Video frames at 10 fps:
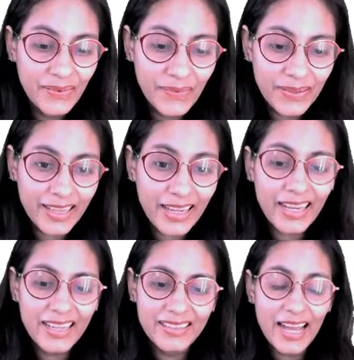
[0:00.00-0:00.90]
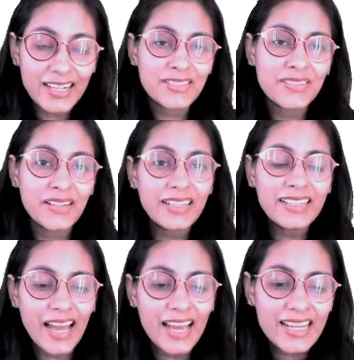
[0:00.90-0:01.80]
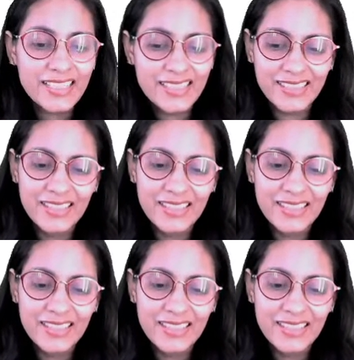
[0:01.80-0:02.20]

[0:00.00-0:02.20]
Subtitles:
Okay, that's really nice.